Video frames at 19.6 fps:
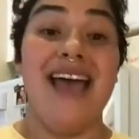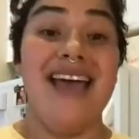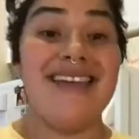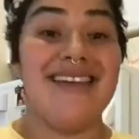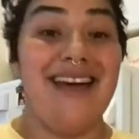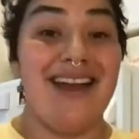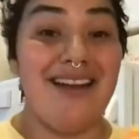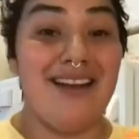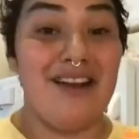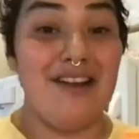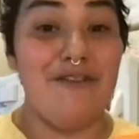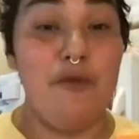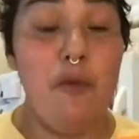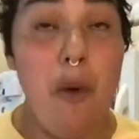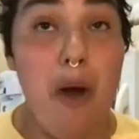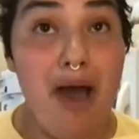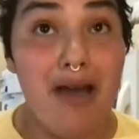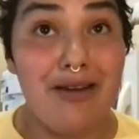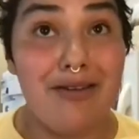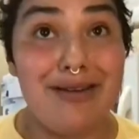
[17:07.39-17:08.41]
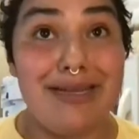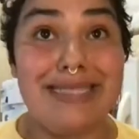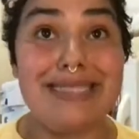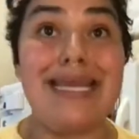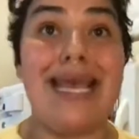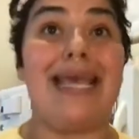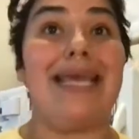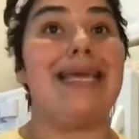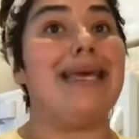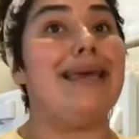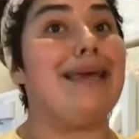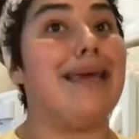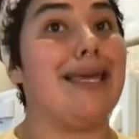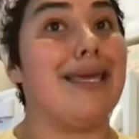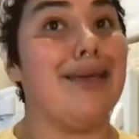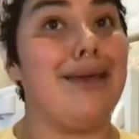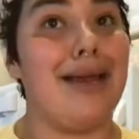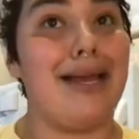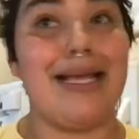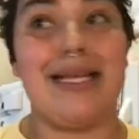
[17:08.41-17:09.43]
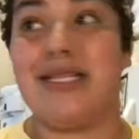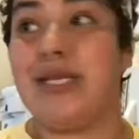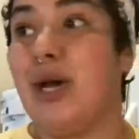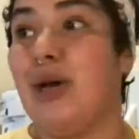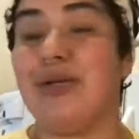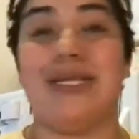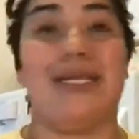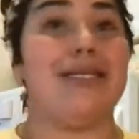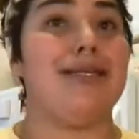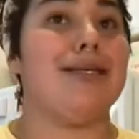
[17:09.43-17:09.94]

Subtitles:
Not enough water intake can kick you out of ketosis.